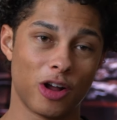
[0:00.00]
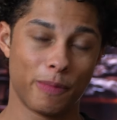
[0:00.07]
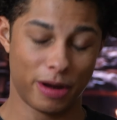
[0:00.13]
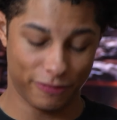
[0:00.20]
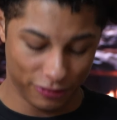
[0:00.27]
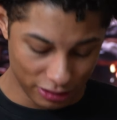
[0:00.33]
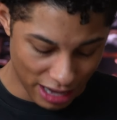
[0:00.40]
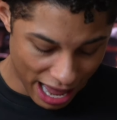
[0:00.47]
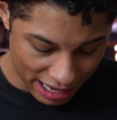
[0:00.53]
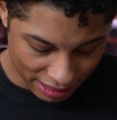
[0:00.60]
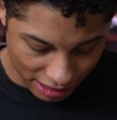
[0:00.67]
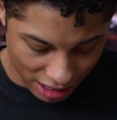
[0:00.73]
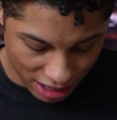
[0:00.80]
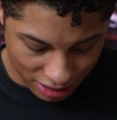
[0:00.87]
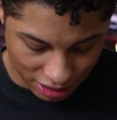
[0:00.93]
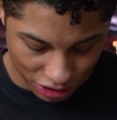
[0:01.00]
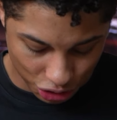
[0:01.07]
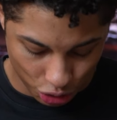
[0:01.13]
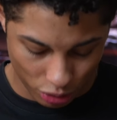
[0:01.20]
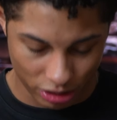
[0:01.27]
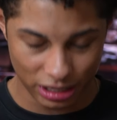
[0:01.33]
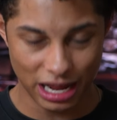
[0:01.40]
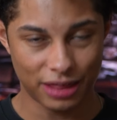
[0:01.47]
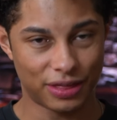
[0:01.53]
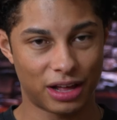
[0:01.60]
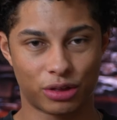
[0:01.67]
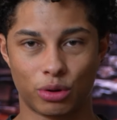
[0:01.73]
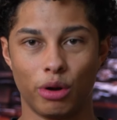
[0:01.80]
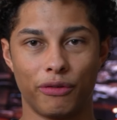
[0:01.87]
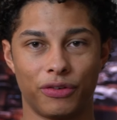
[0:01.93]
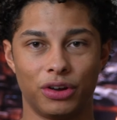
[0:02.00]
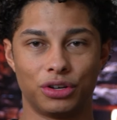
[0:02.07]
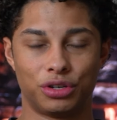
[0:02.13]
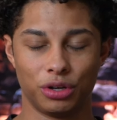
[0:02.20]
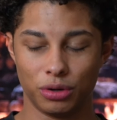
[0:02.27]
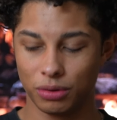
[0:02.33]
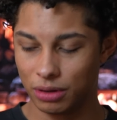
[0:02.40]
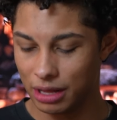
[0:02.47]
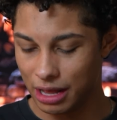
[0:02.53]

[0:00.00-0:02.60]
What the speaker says: But if you like the shorter length, that's cool for you too.